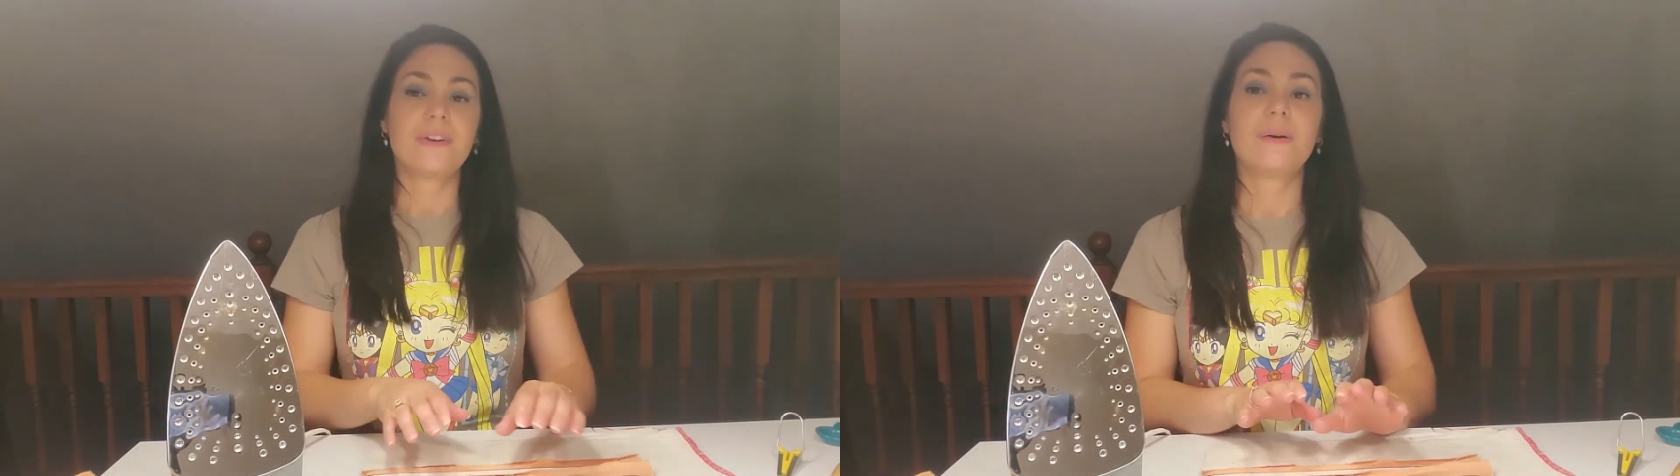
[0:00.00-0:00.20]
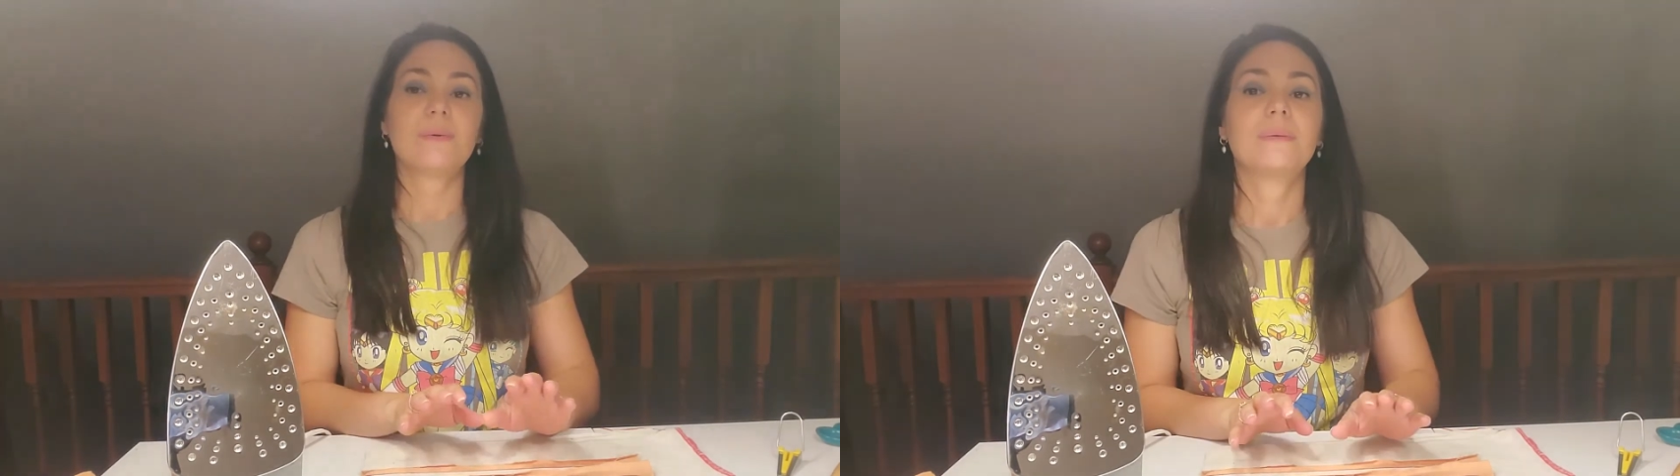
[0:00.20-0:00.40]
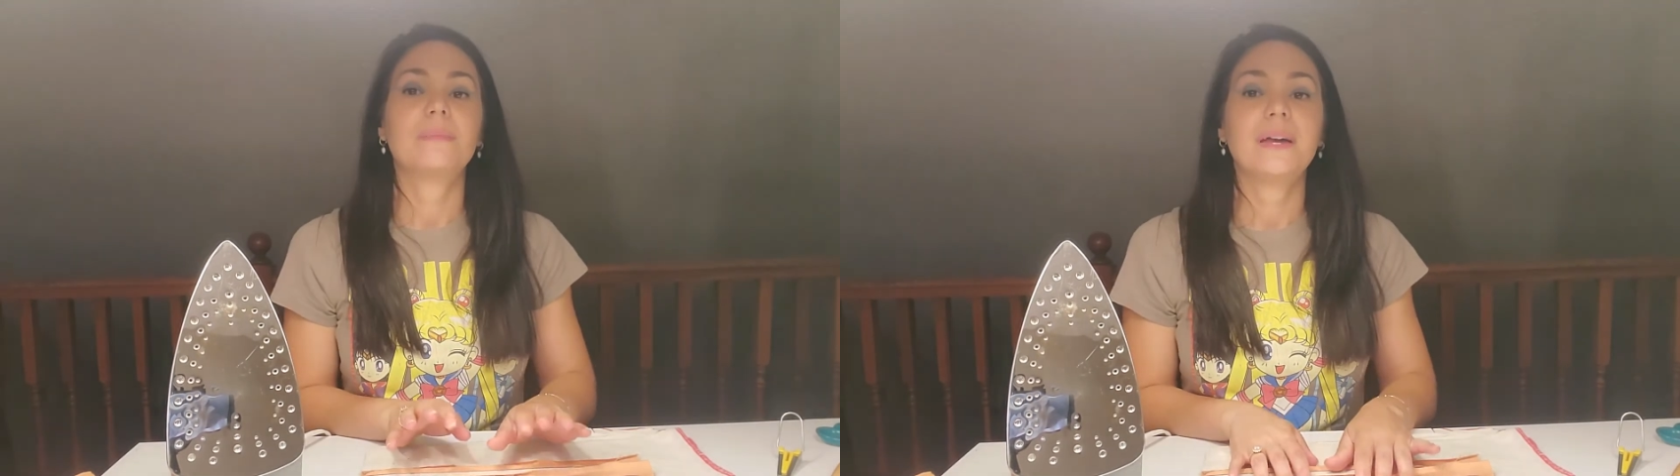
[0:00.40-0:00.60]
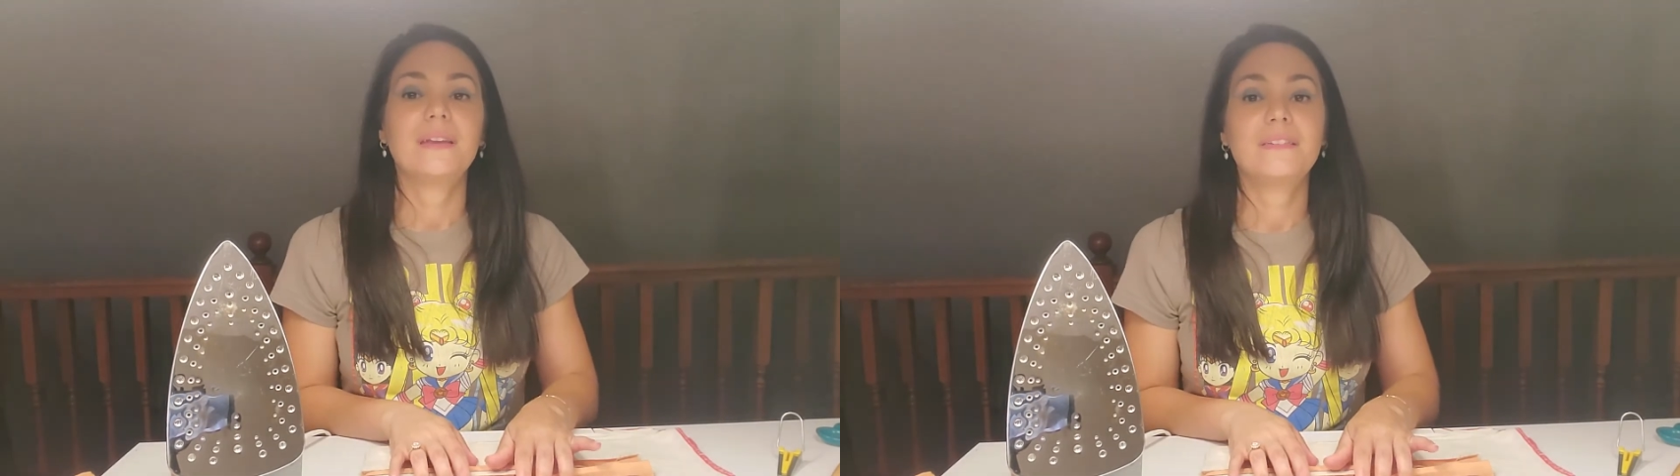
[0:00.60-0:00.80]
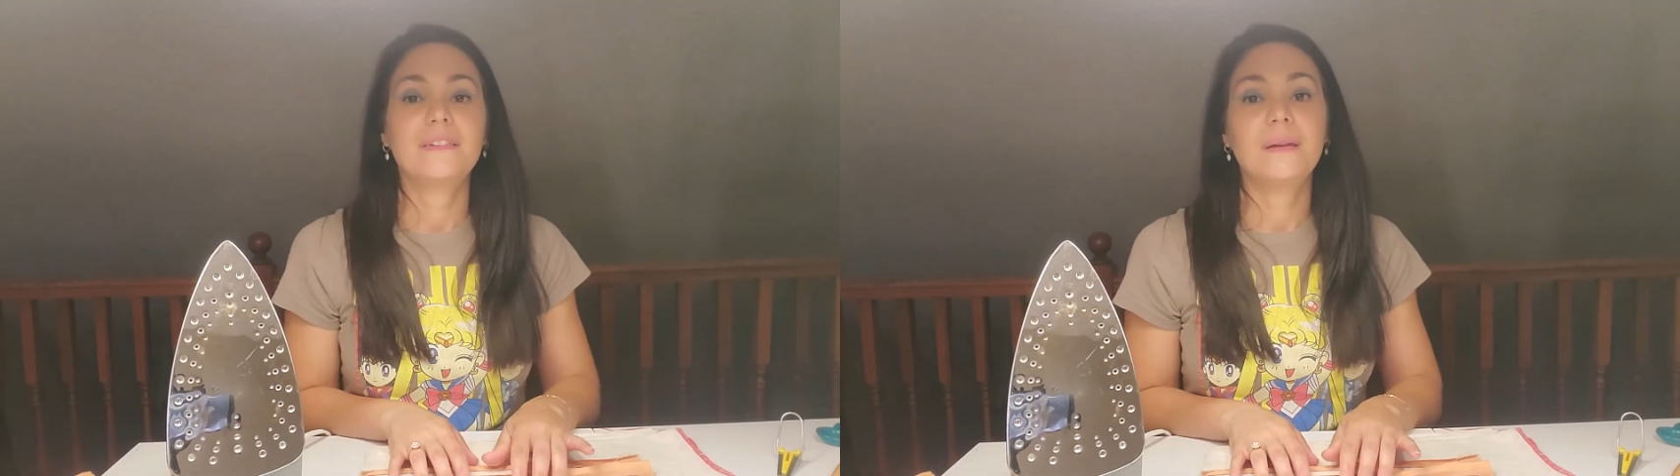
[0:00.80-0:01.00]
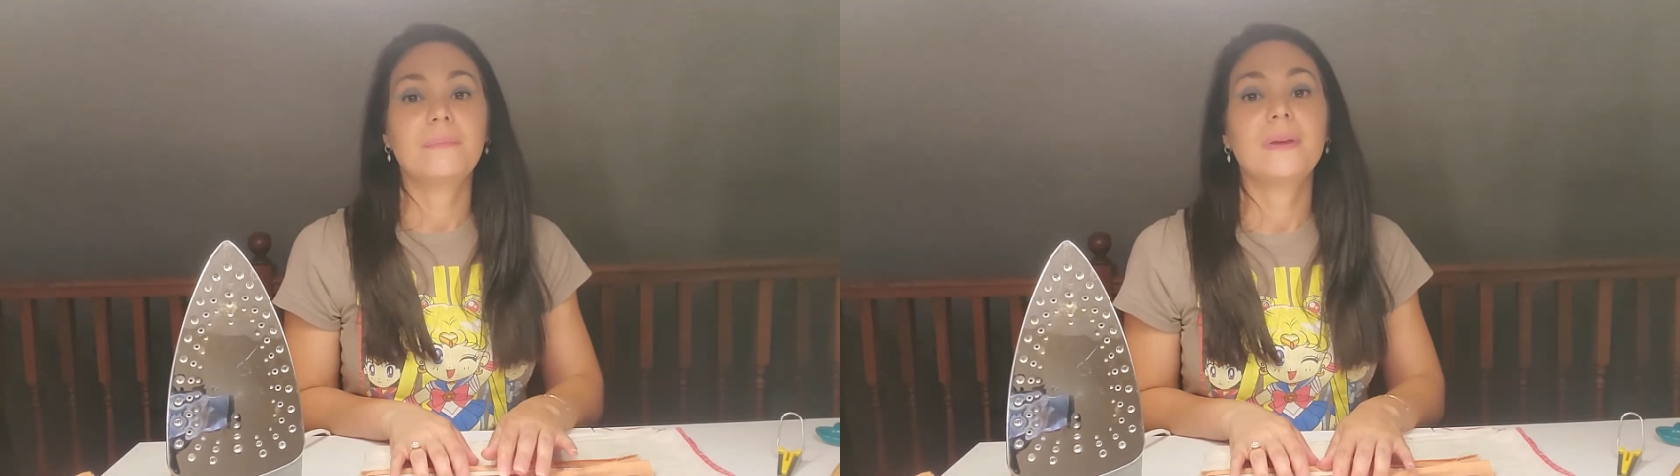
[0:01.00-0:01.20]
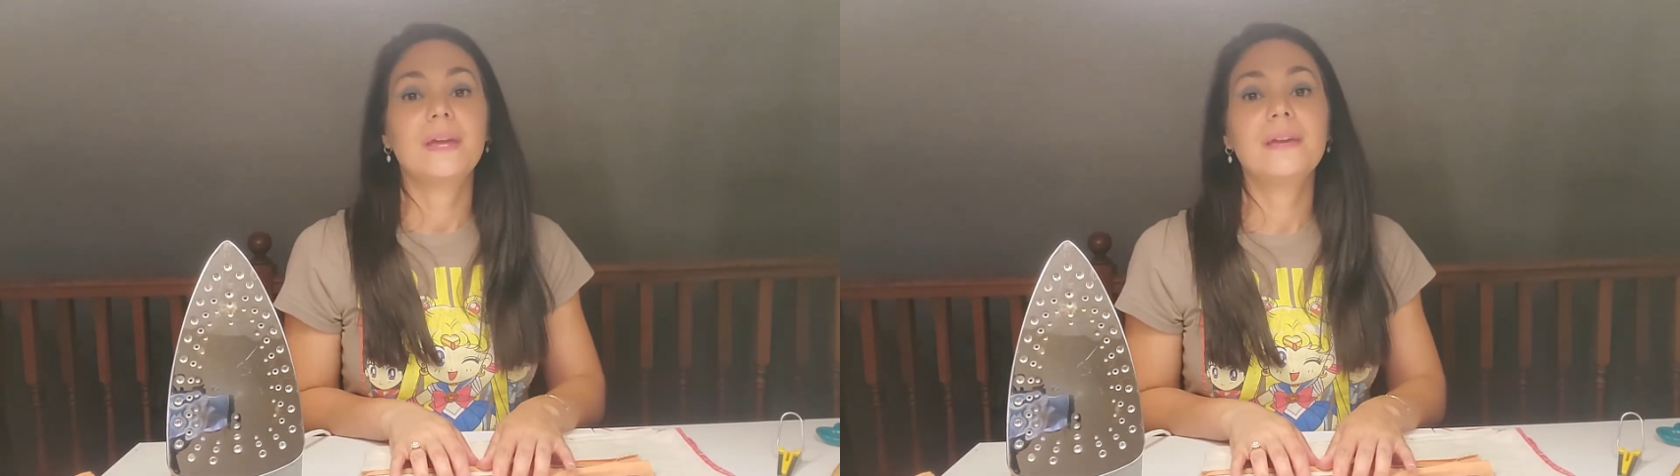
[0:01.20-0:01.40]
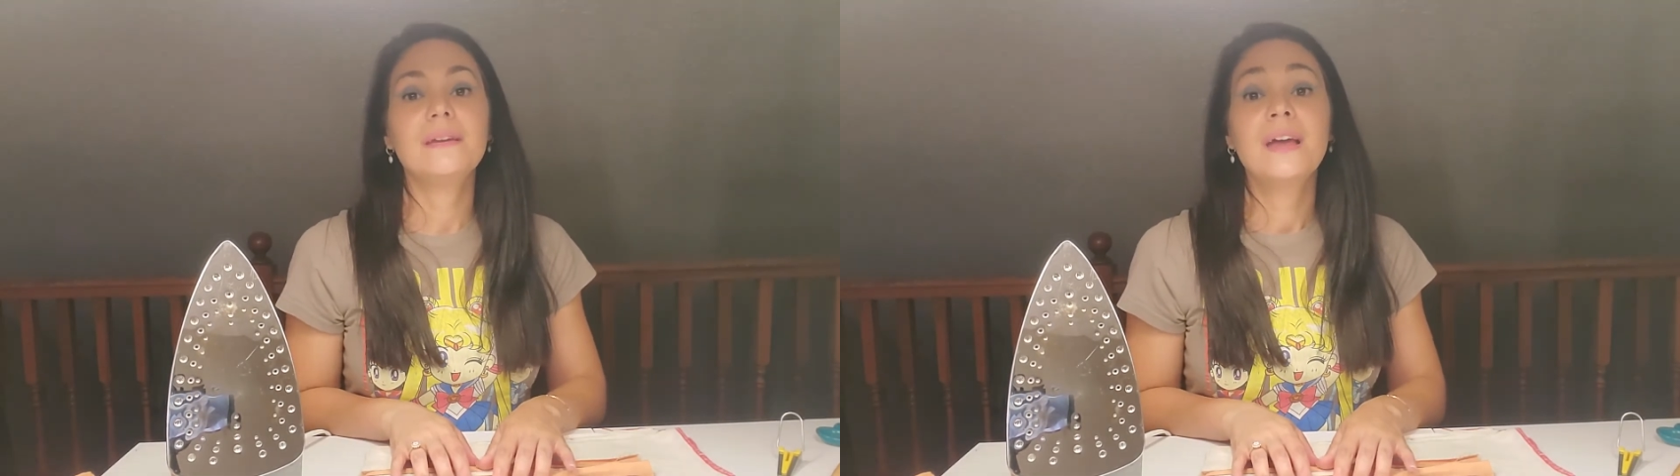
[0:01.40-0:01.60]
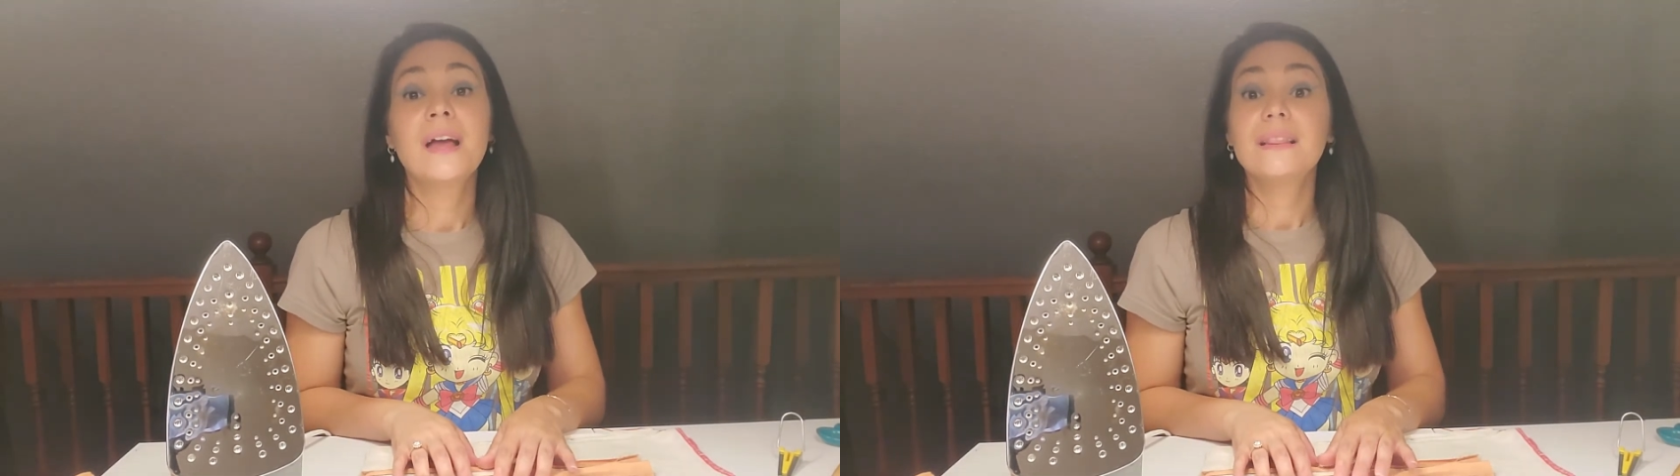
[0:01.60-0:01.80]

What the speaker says: our bias tape made,